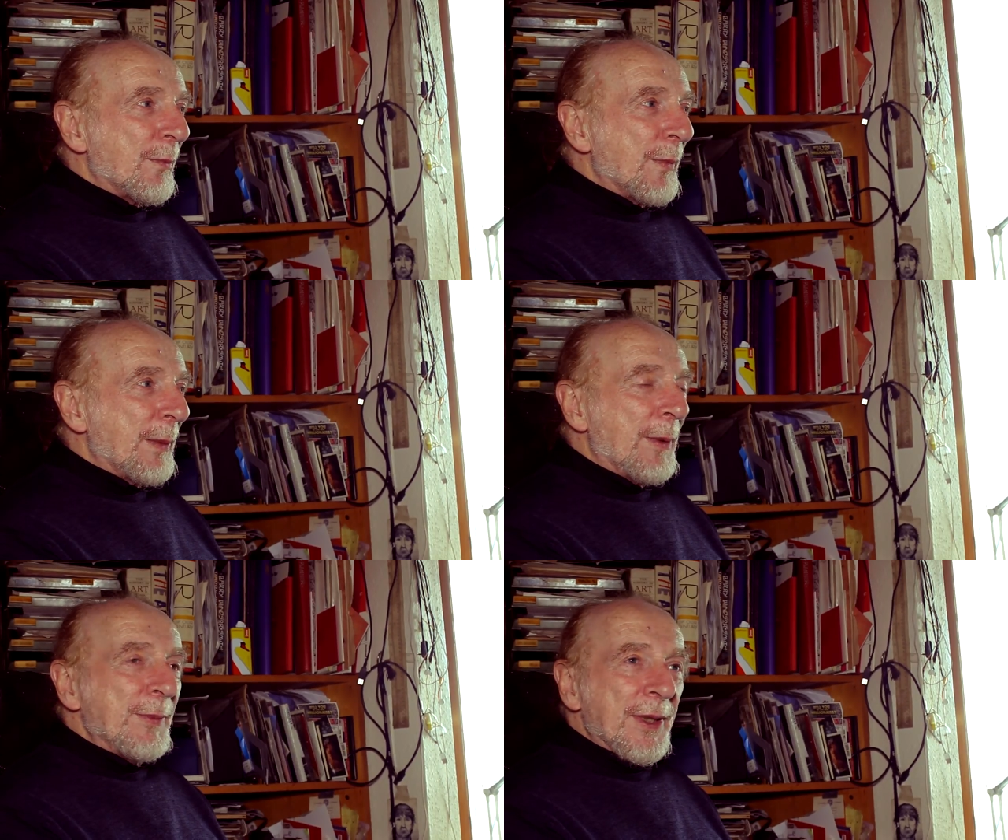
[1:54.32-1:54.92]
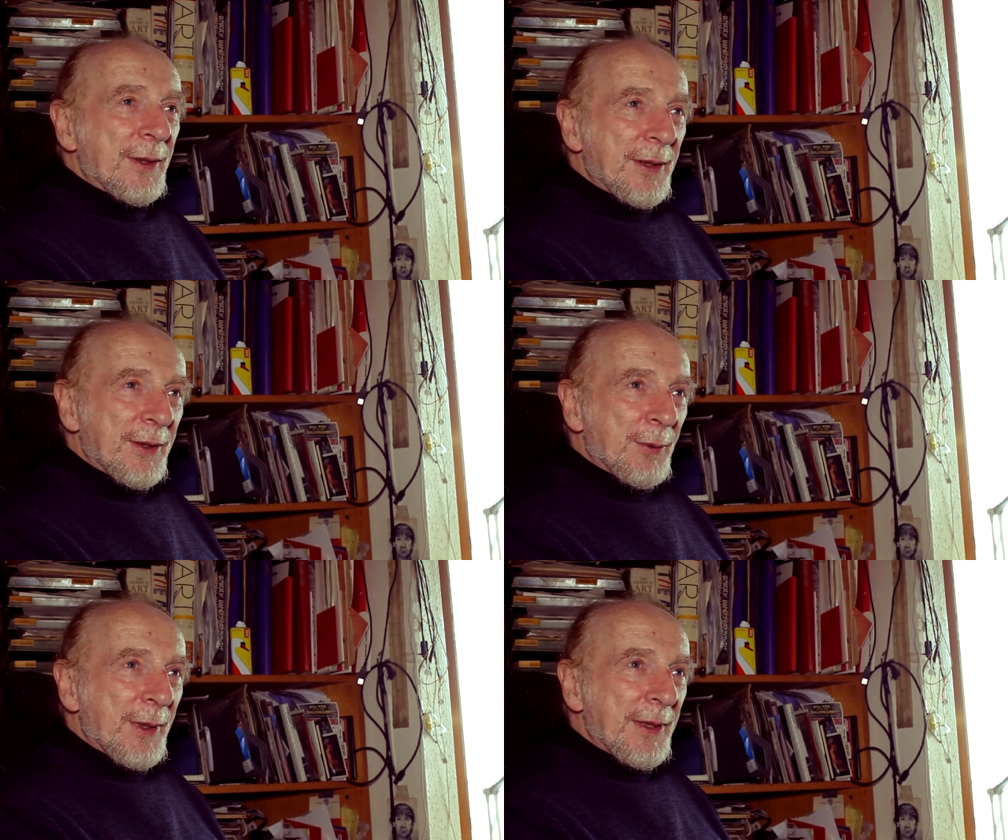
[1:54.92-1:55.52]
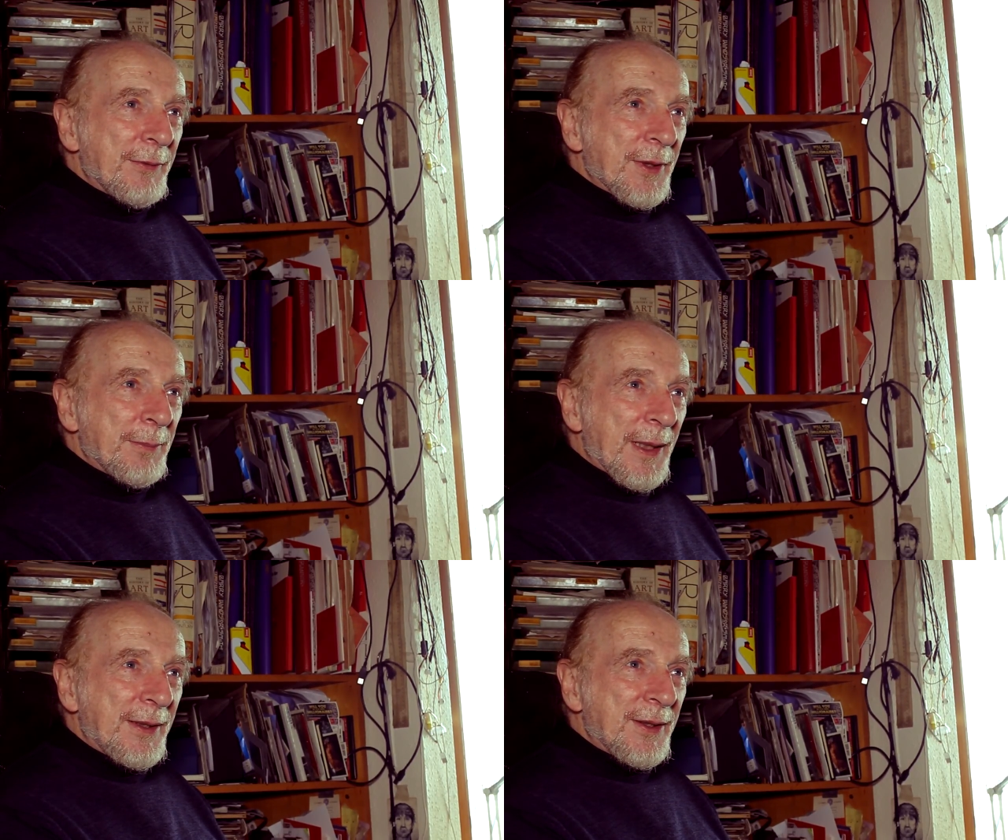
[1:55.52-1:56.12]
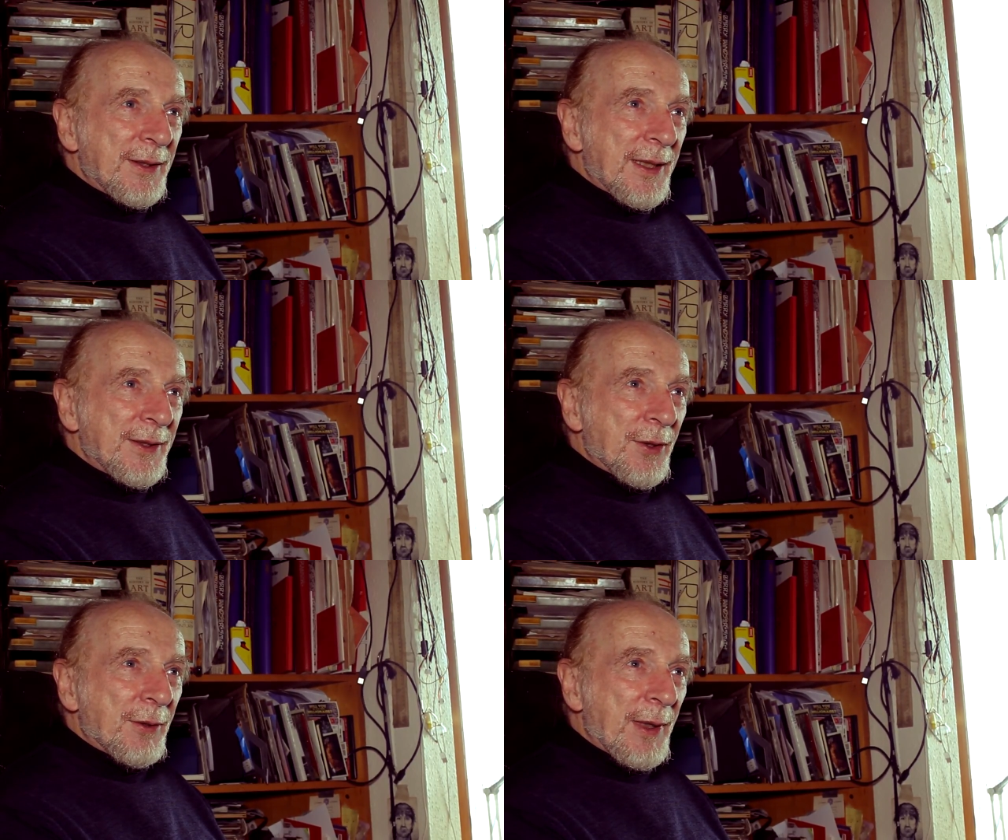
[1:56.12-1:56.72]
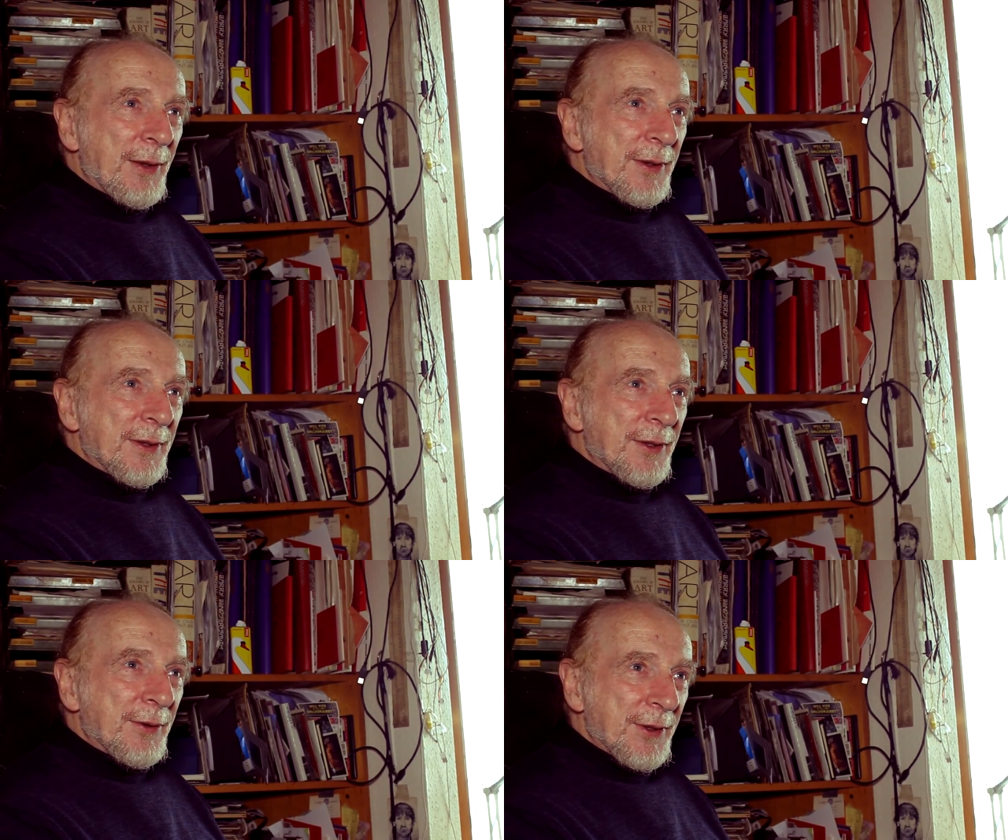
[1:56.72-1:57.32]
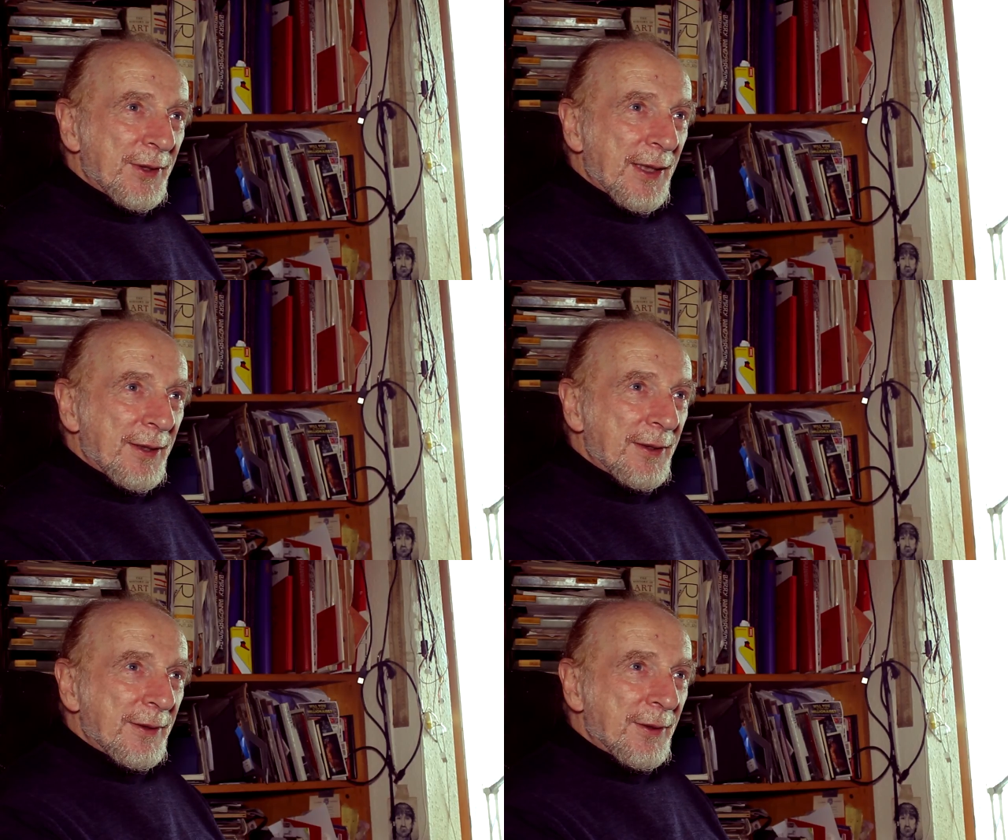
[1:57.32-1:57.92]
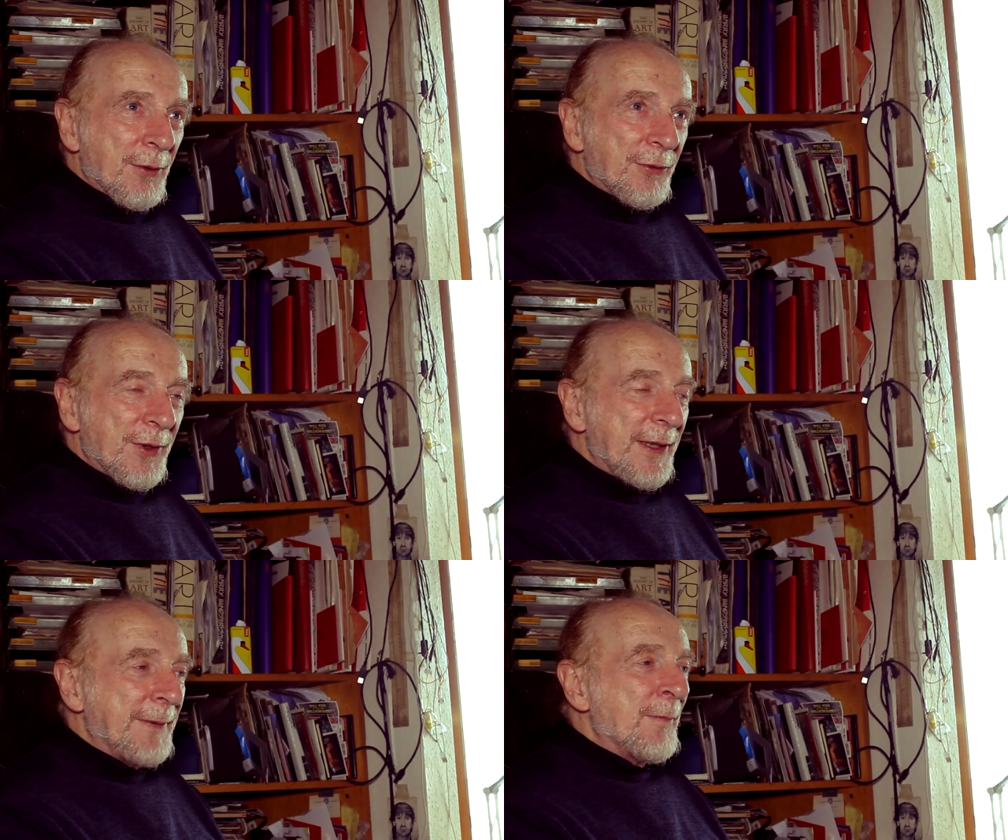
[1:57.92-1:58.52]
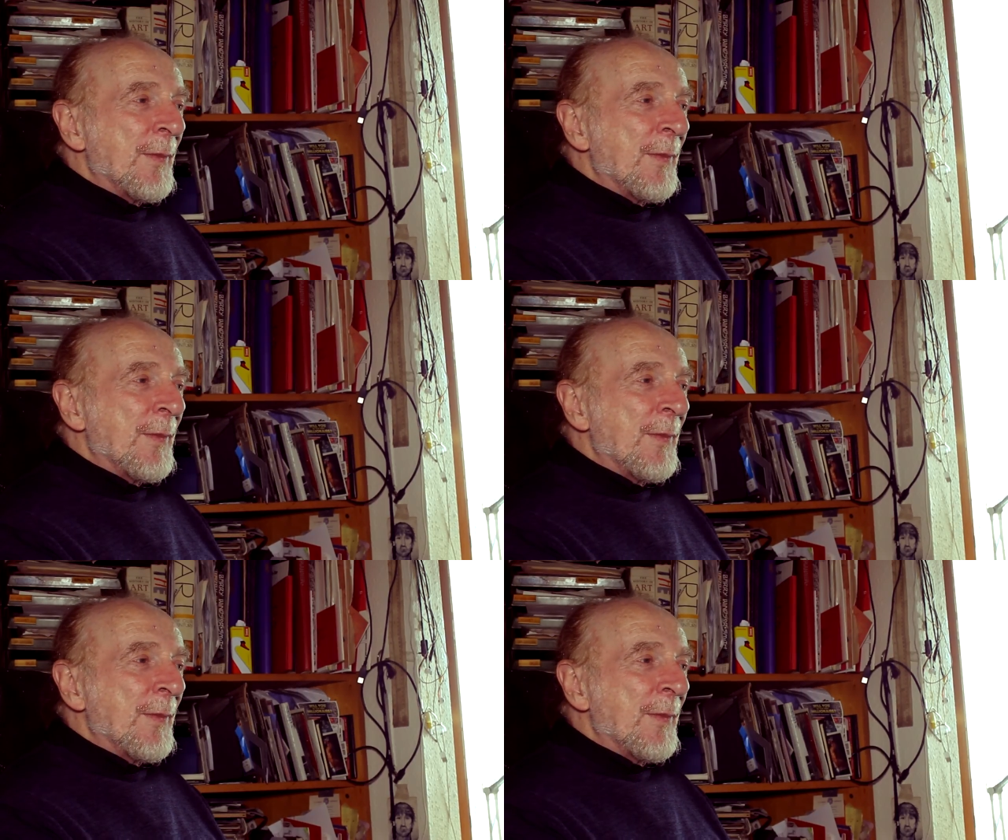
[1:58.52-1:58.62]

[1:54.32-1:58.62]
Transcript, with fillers: My mum said, you know, why have you got pencil lines all around us? You know, just let it go free.